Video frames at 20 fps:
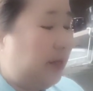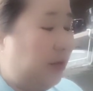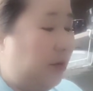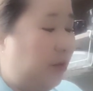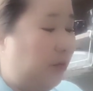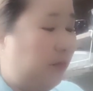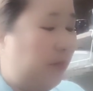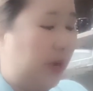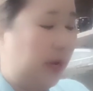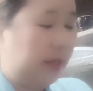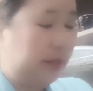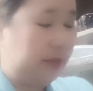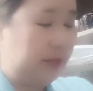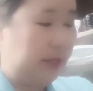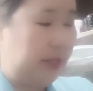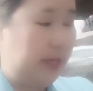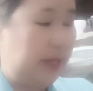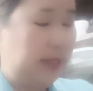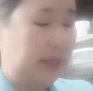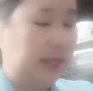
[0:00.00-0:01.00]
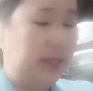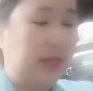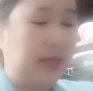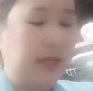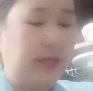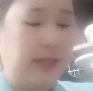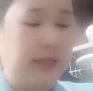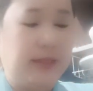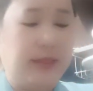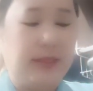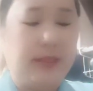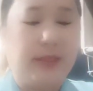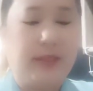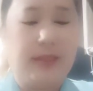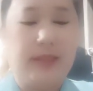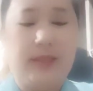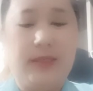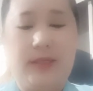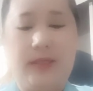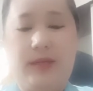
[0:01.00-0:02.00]
you go back to like this.
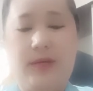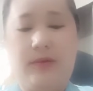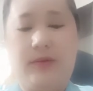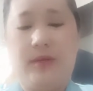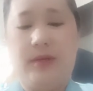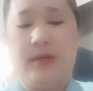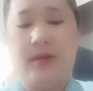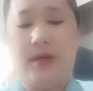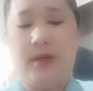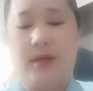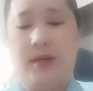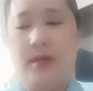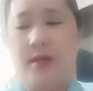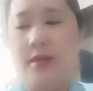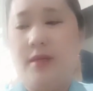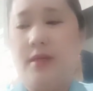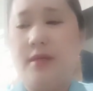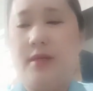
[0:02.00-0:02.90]
Okay.